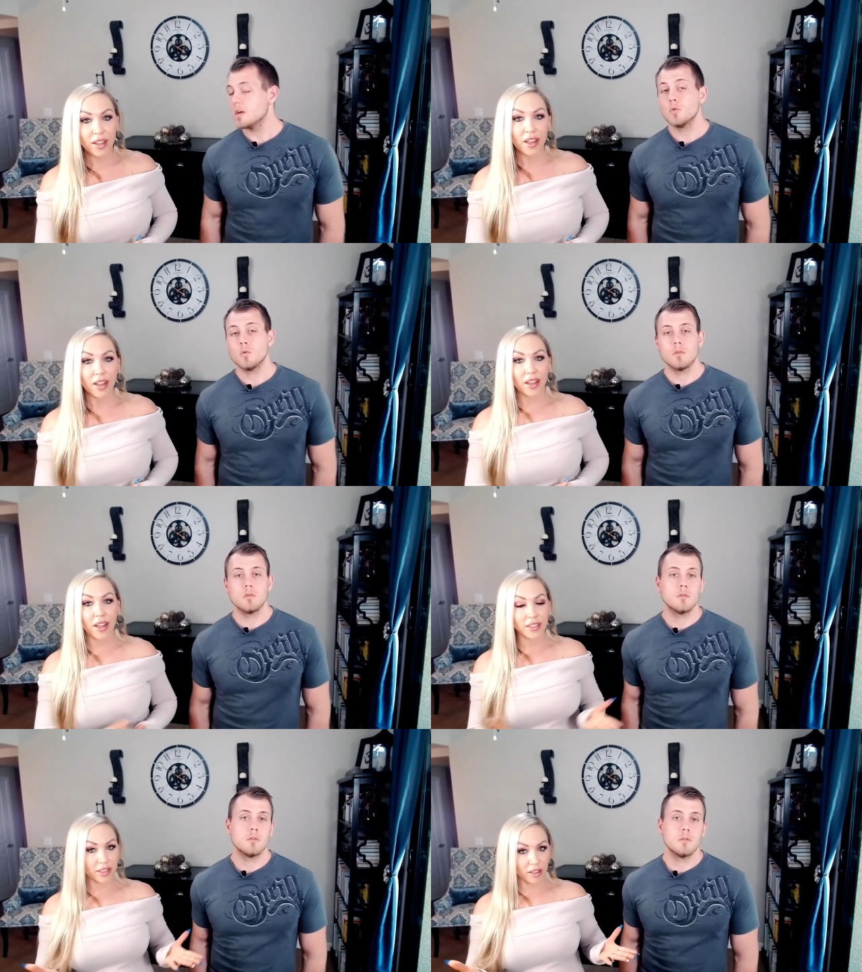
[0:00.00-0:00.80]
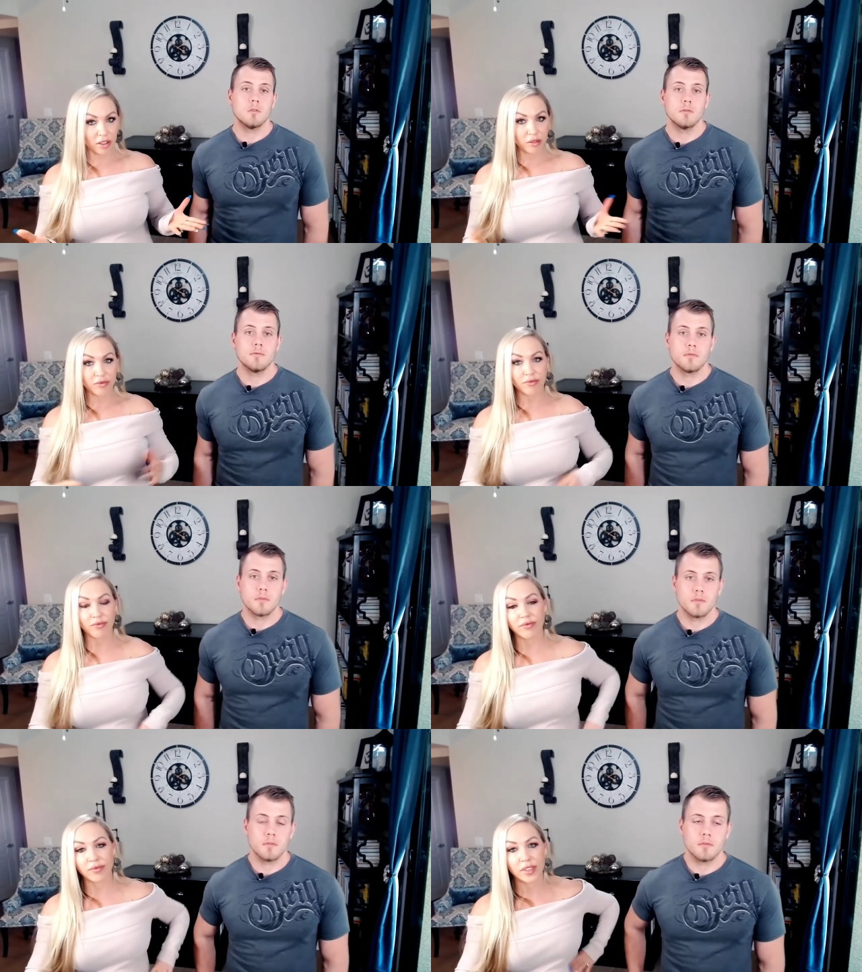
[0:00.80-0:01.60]
Speaker 1: Oh. And so
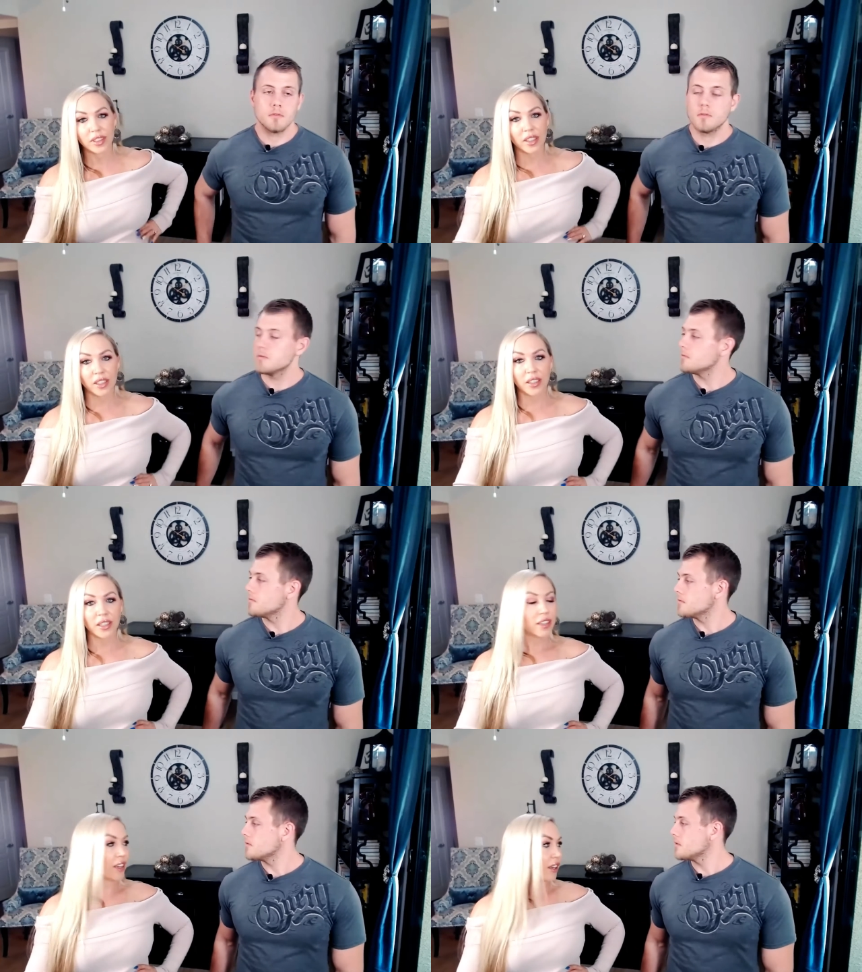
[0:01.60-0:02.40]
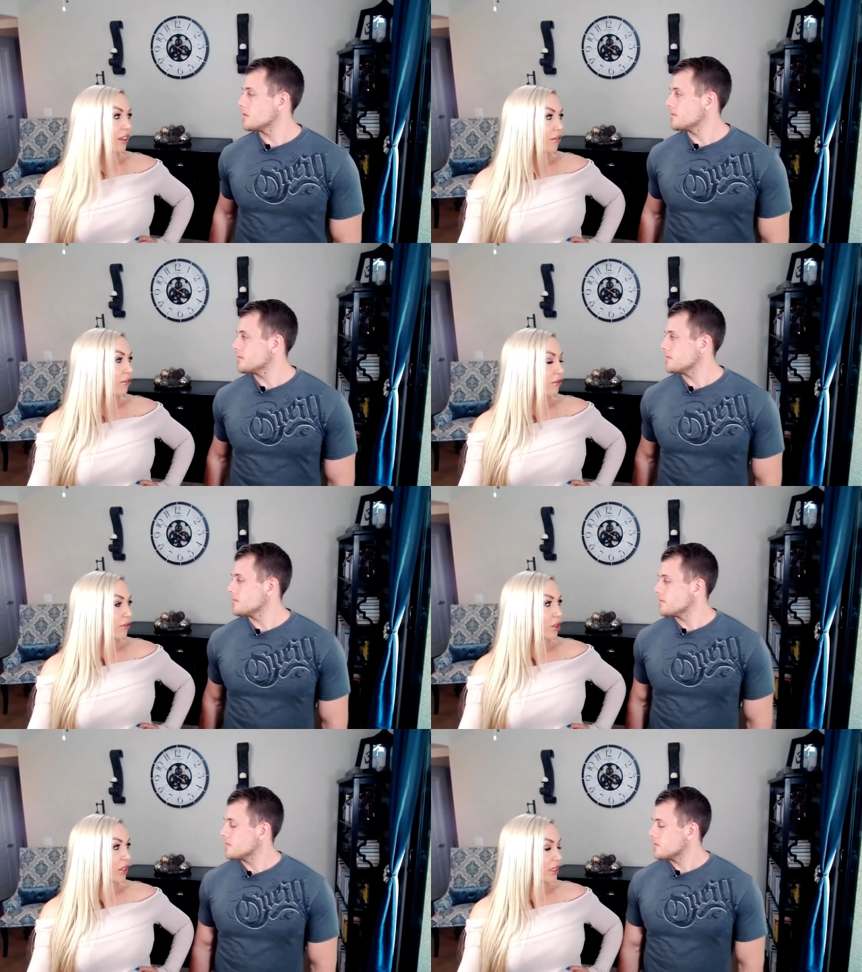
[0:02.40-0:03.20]
if
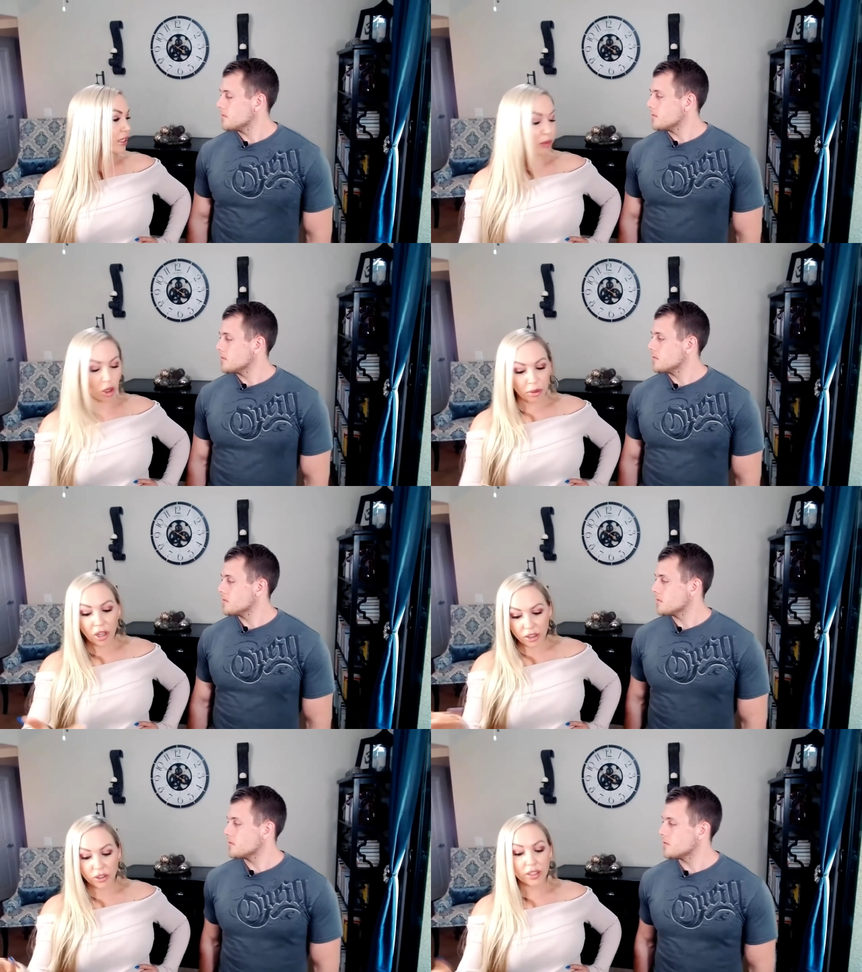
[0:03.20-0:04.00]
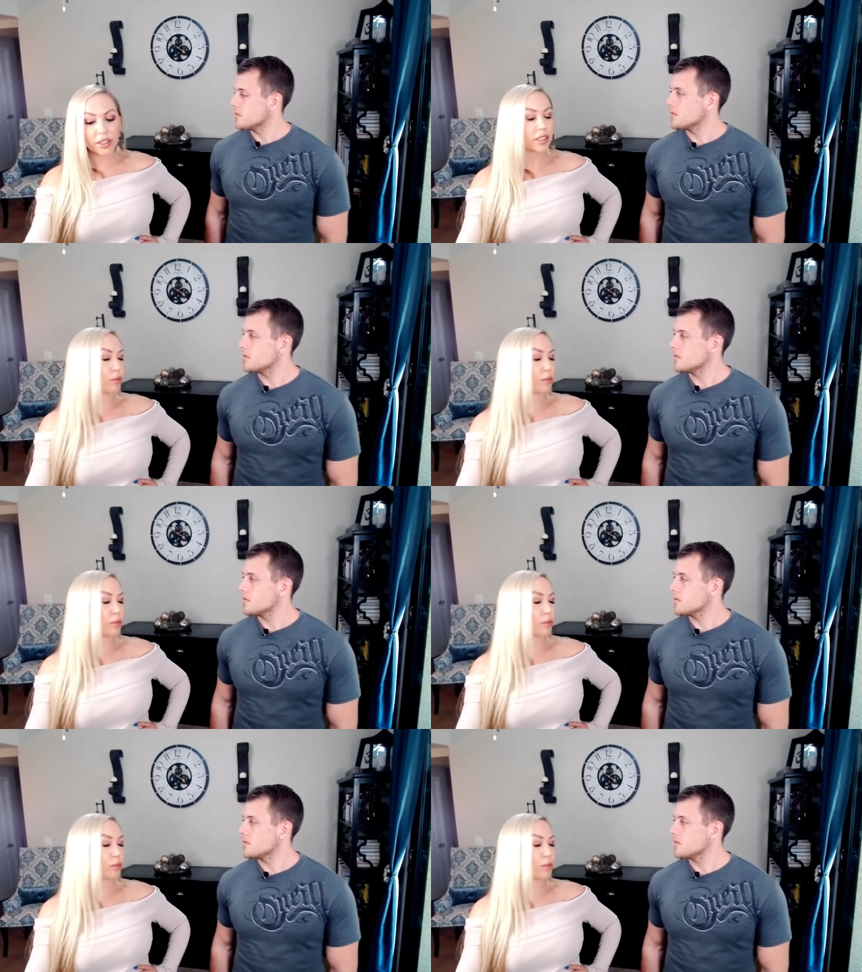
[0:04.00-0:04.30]
you need some carbohydrates to